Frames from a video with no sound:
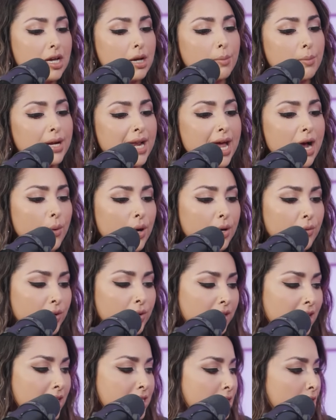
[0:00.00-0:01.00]
but now I
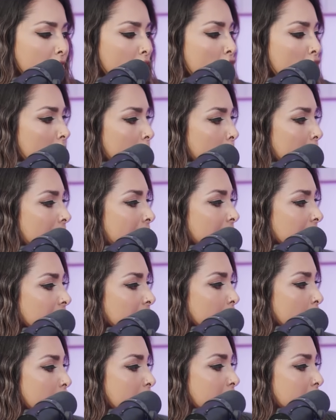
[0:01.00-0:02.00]
realized the car behind them was